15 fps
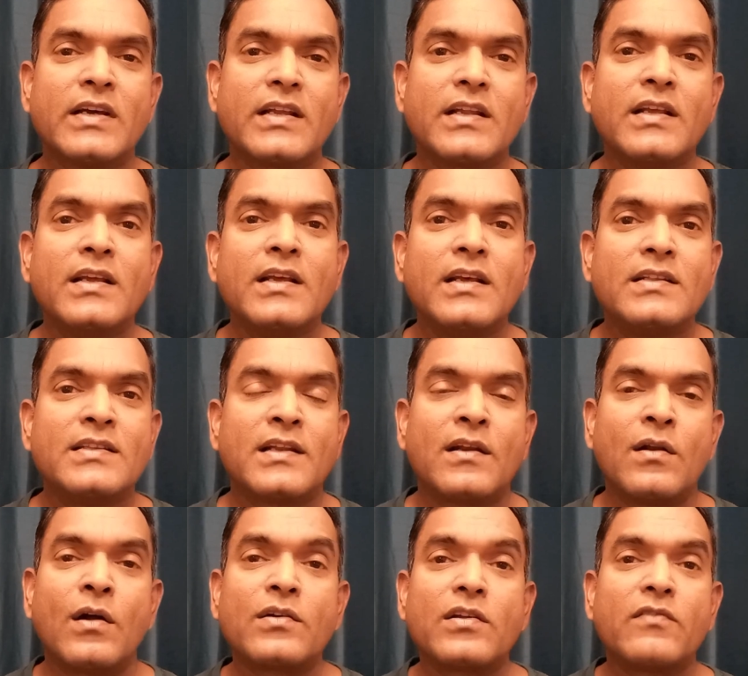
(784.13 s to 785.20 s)
where there are
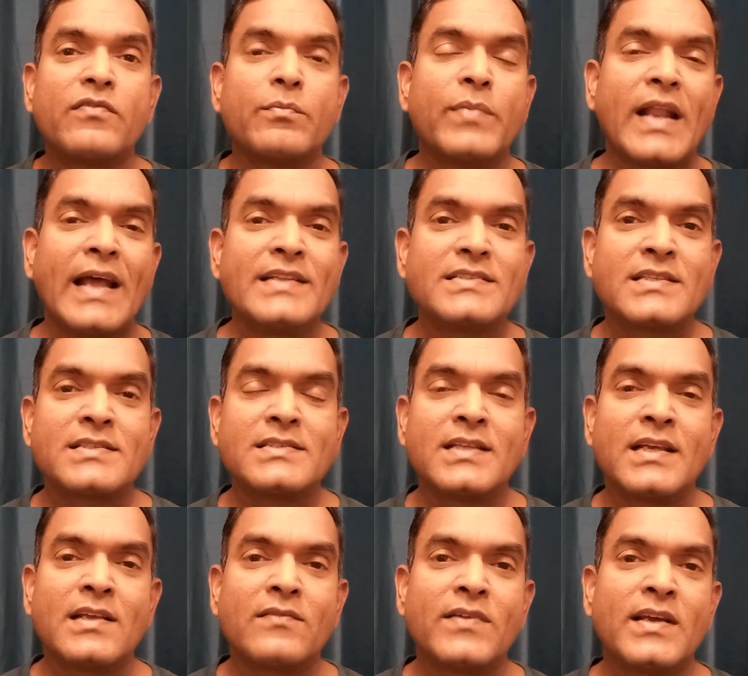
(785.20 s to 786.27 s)
a lot of branches
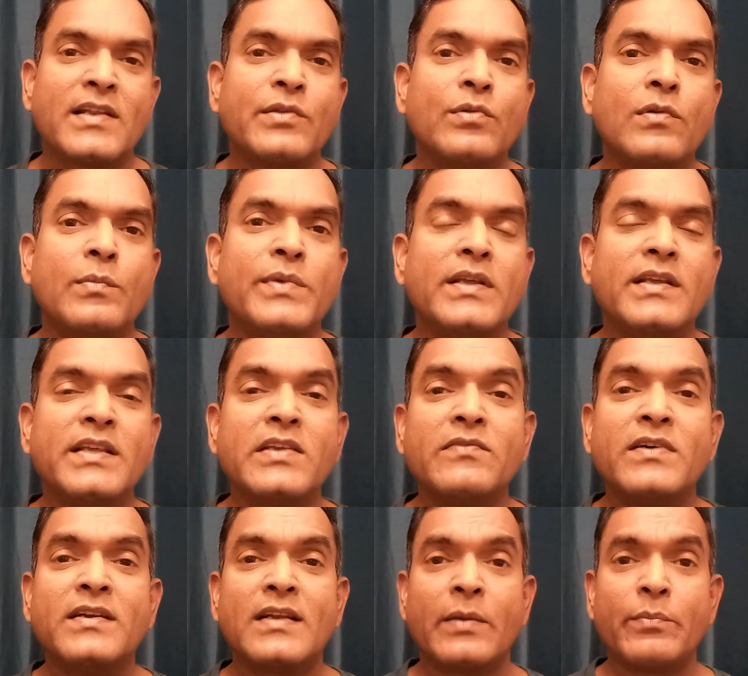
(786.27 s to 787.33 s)
there where you will be
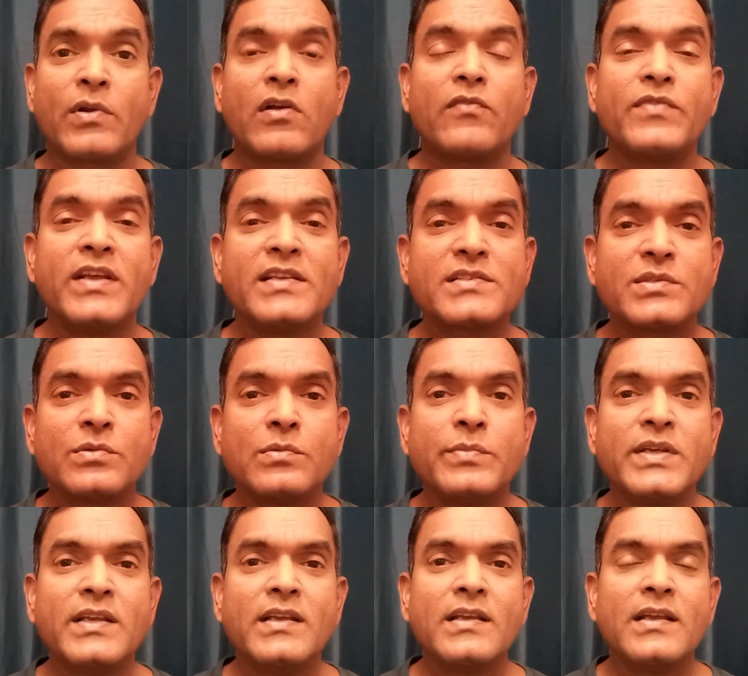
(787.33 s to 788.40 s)
given number of days to
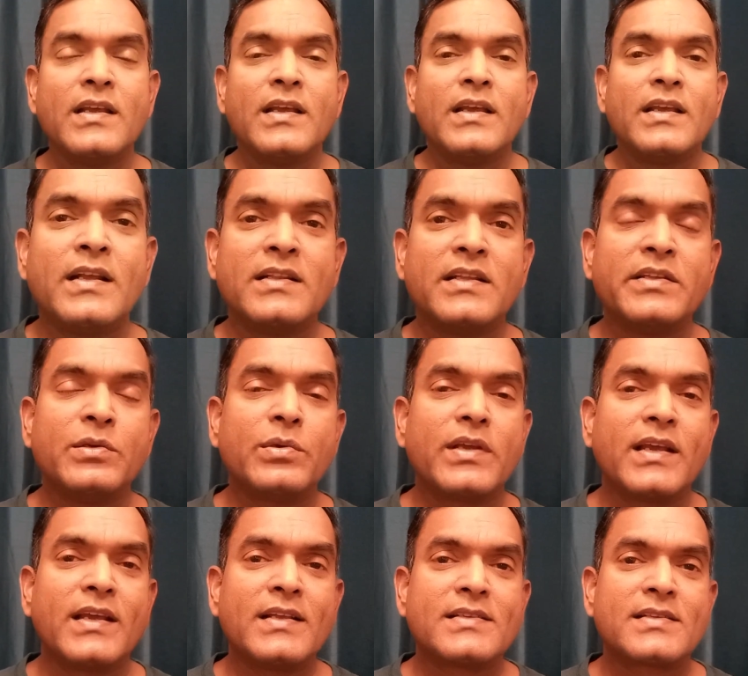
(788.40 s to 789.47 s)
be in the
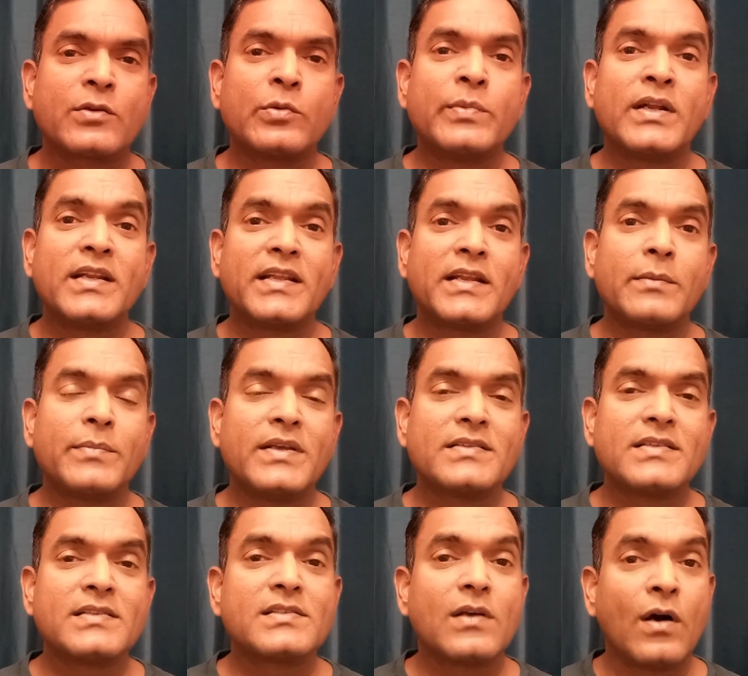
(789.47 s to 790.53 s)
UK as a humanitarian
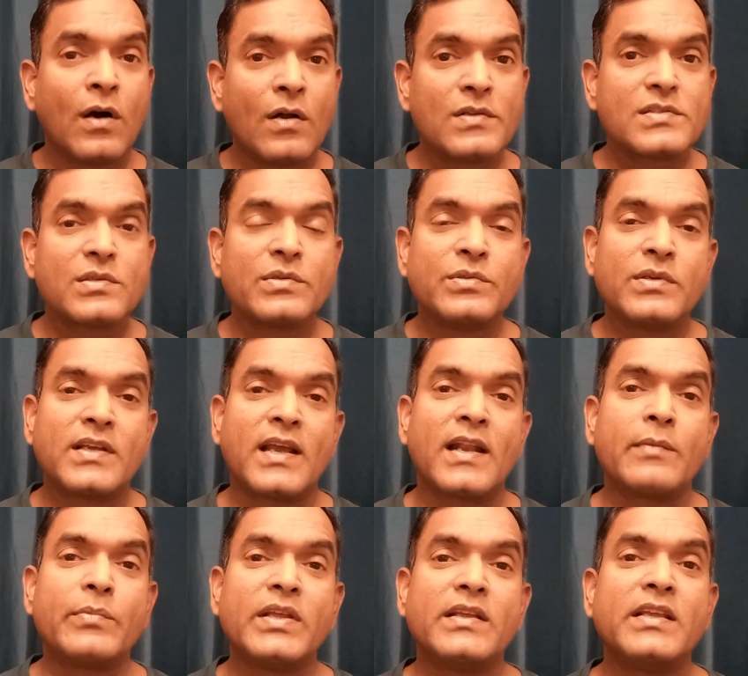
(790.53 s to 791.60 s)
basis. Also, you
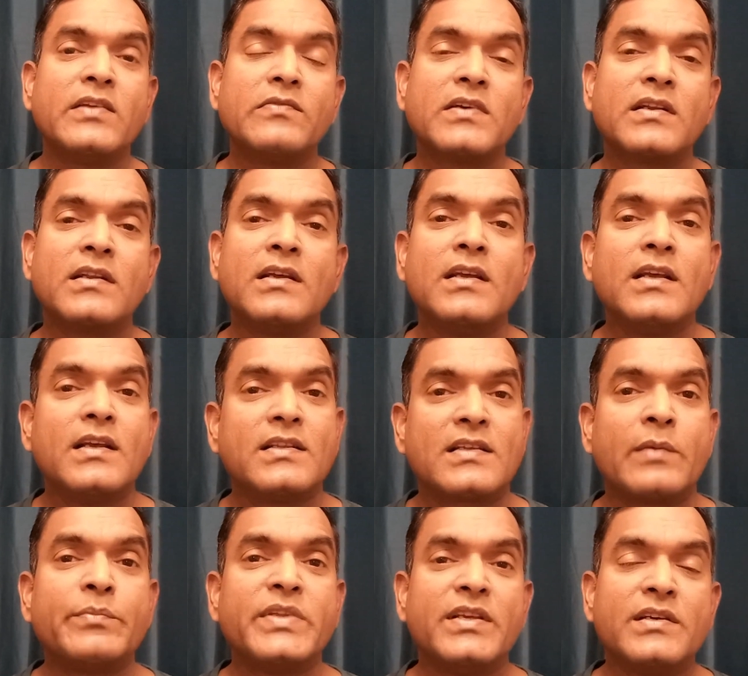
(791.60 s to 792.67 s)
can be given
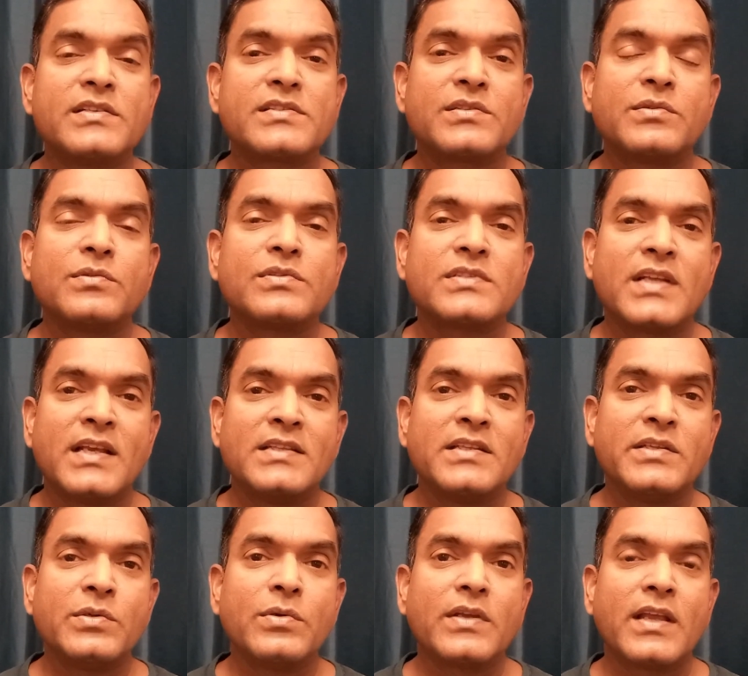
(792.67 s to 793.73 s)
some years to stay in
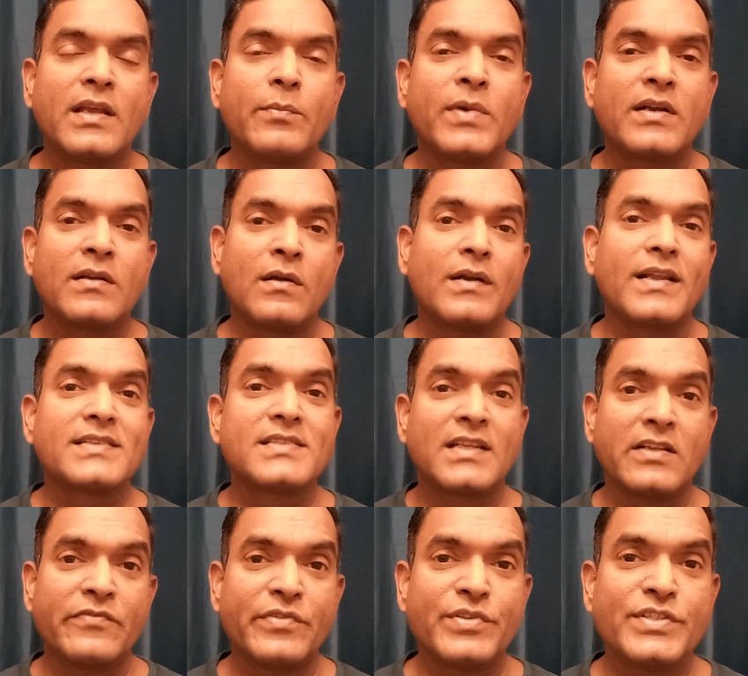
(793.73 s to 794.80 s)
the UK, but not as
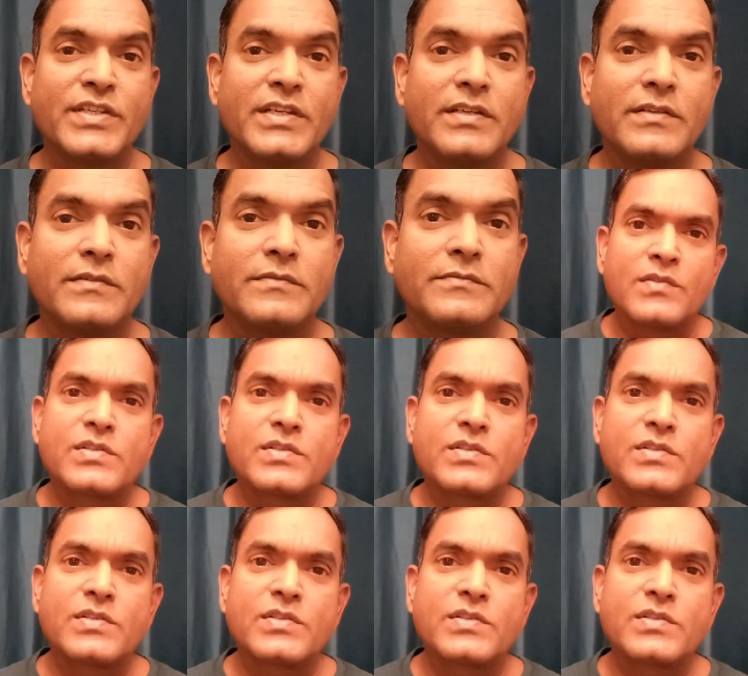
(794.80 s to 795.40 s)
a refugee.